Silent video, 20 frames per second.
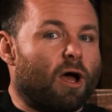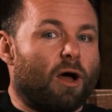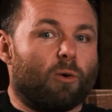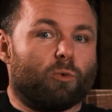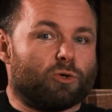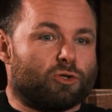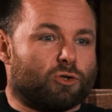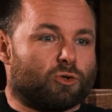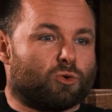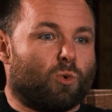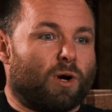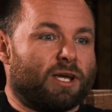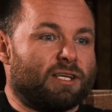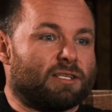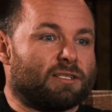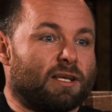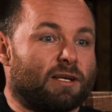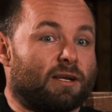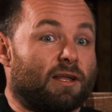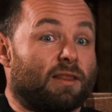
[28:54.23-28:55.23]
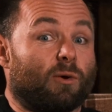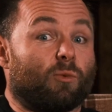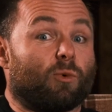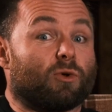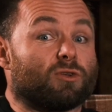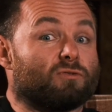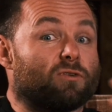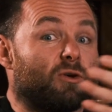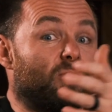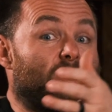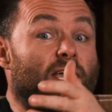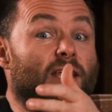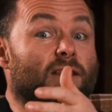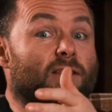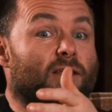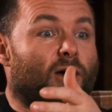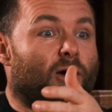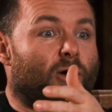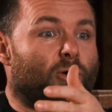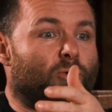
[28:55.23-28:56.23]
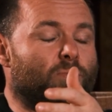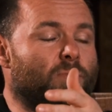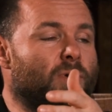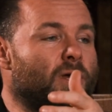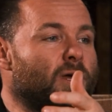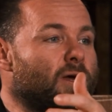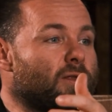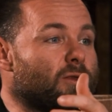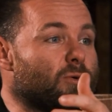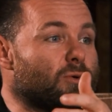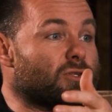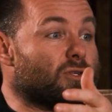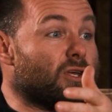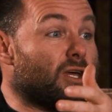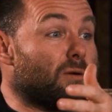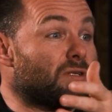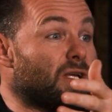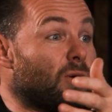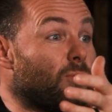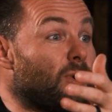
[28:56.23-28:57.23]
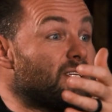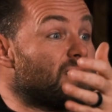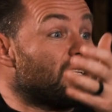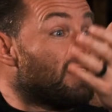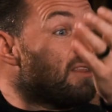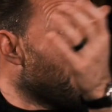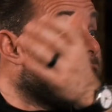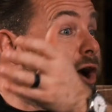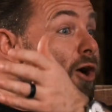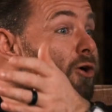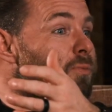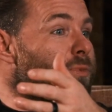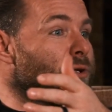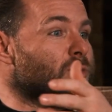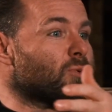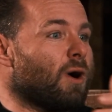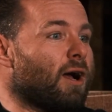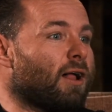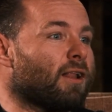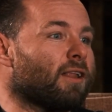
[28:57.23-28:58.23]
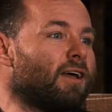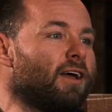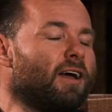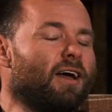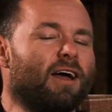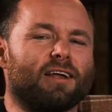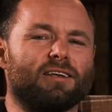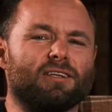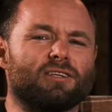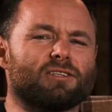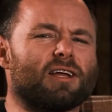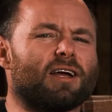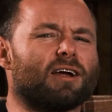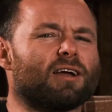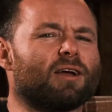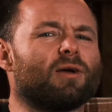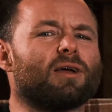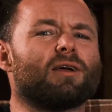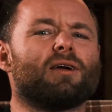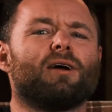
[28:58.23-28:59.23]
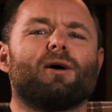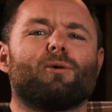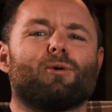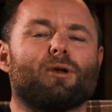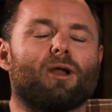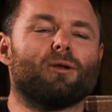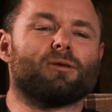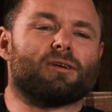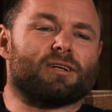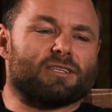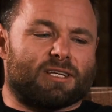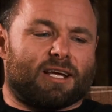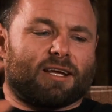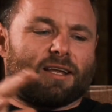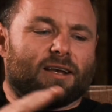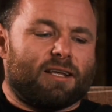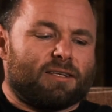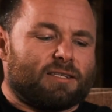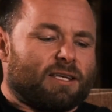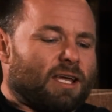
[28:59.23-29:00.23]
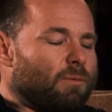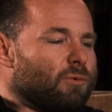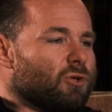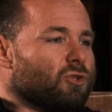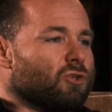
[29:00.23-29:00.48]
And was just wasted. And then once food hit the home, there was 30% wasted in the home as well. And you start going, well, hold on a second, let's keep